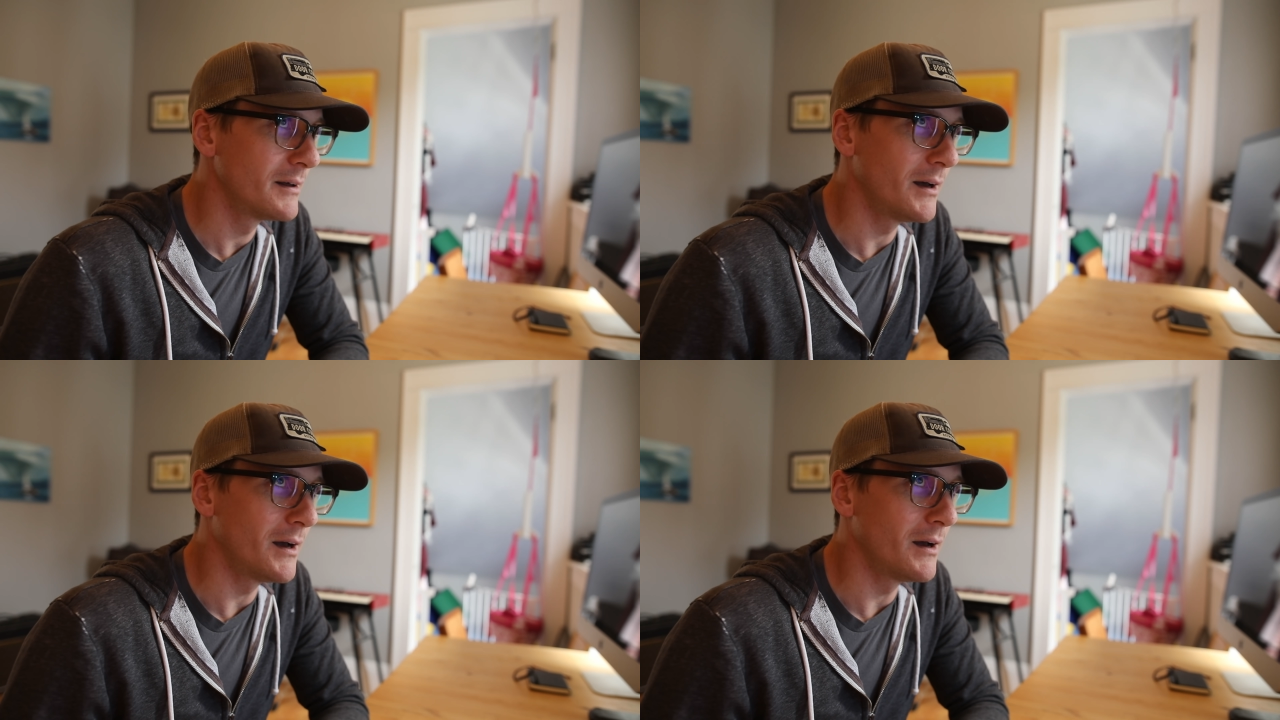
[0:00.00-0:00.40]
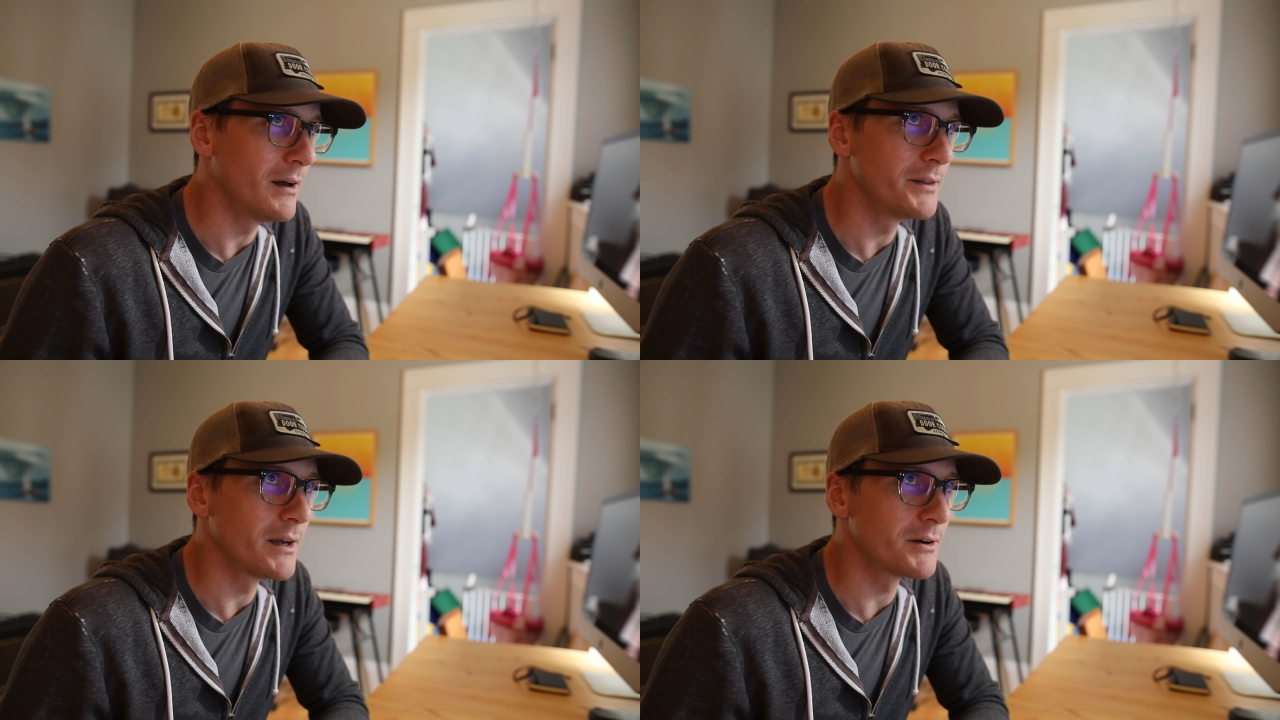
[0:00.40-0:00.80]

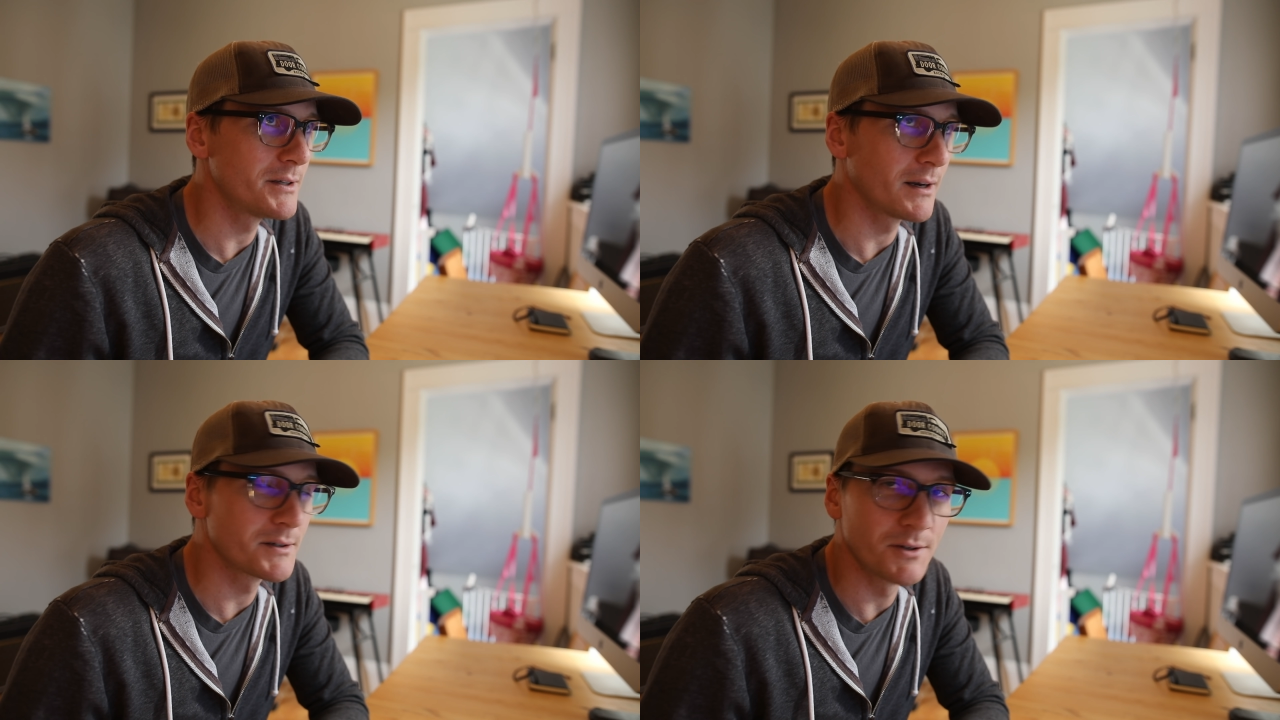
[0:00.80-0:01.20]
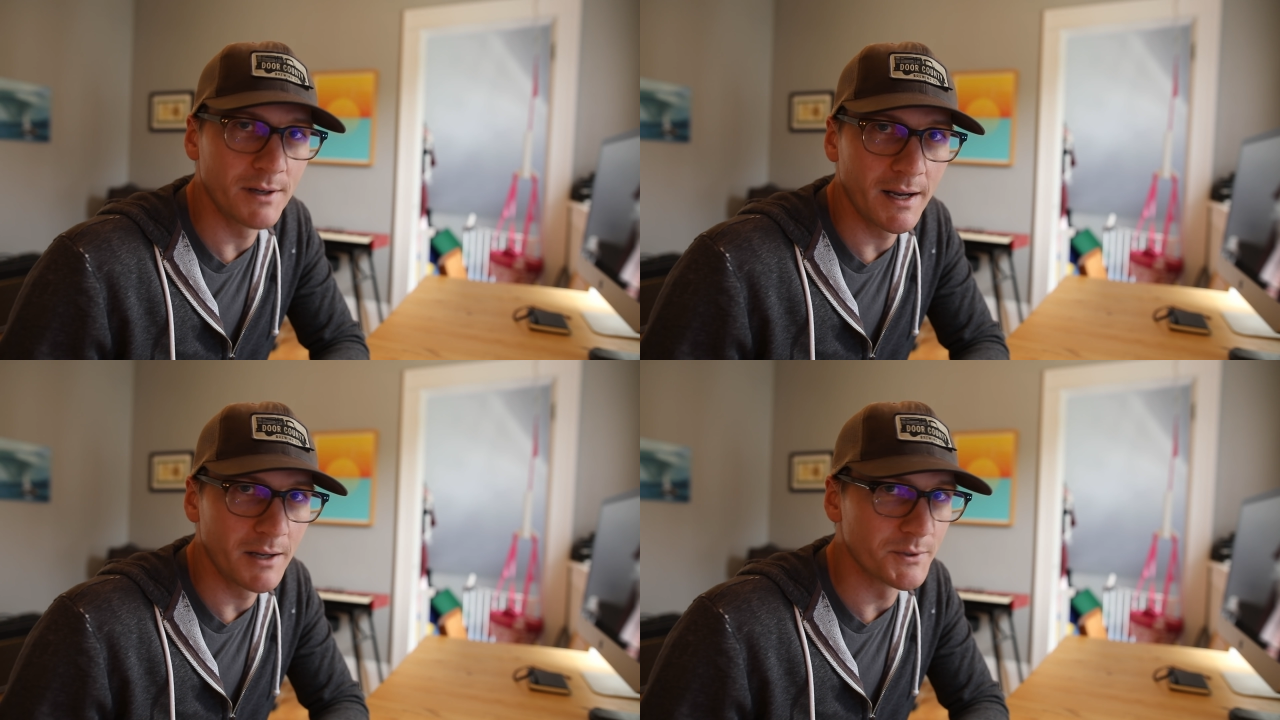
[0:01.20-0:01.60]
the RTX
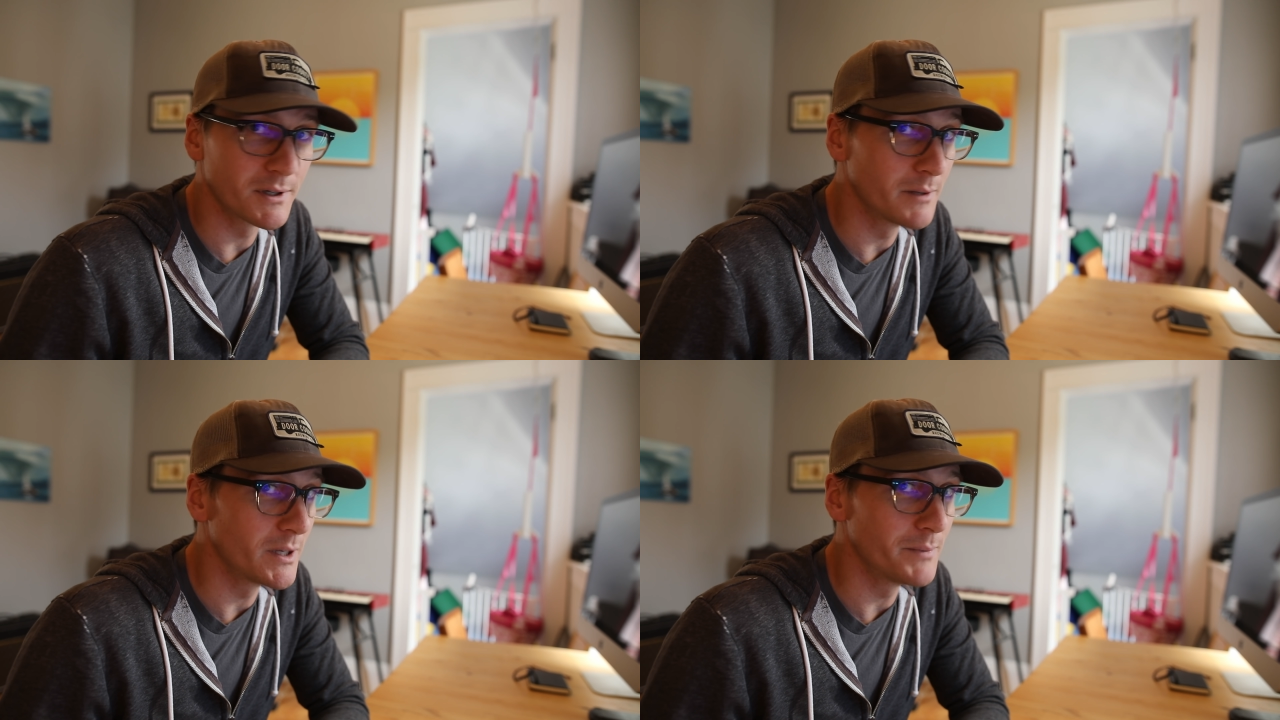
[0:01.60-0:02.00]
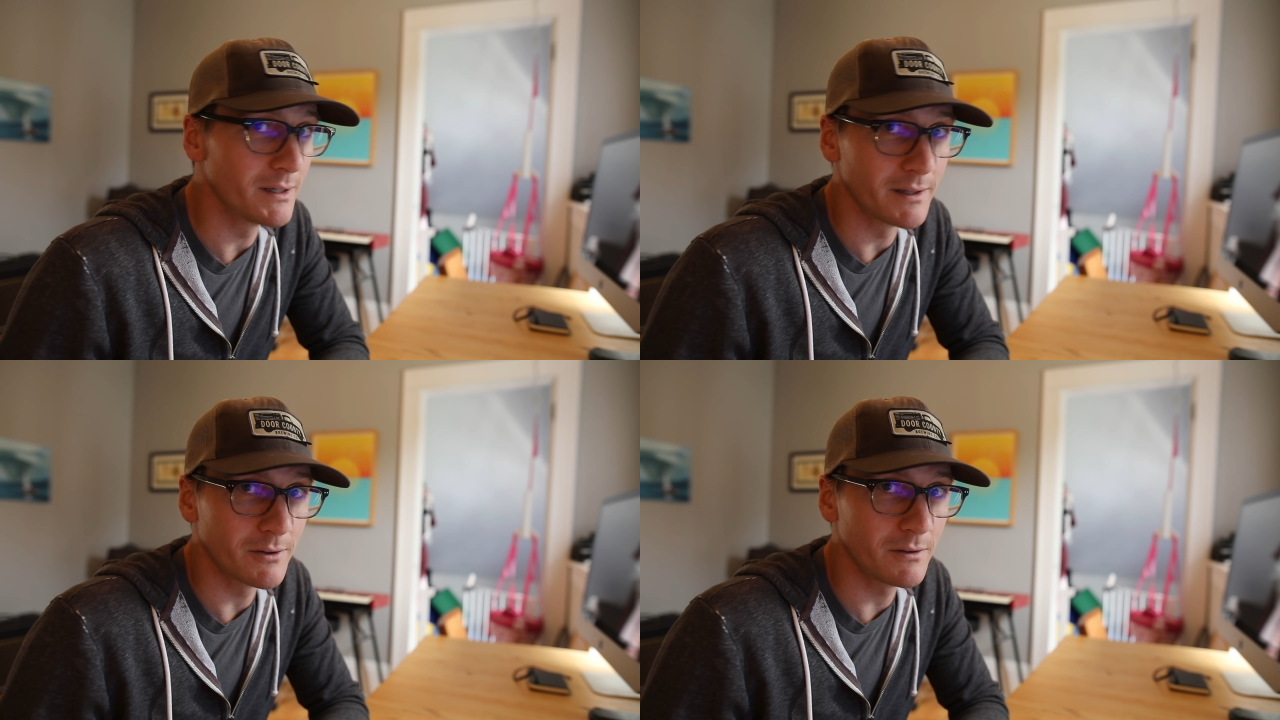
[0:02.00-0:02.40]
3080 was going to be a big
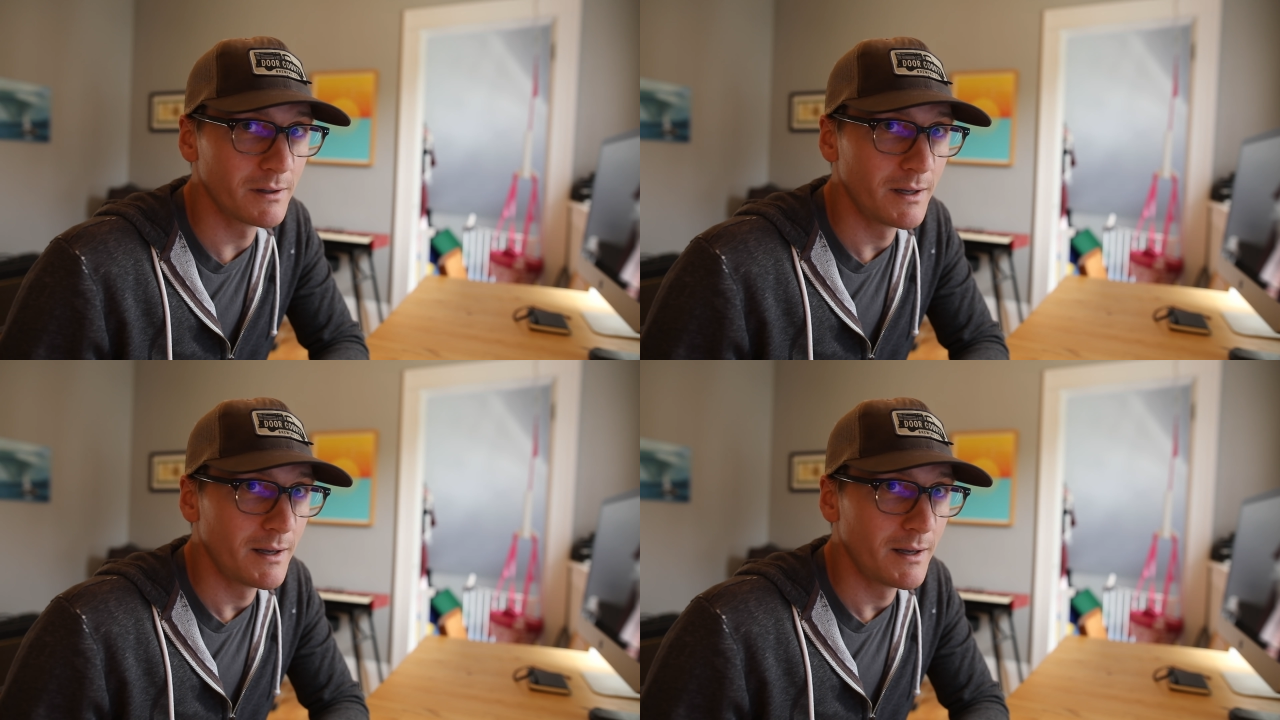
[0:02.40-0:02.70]
deal.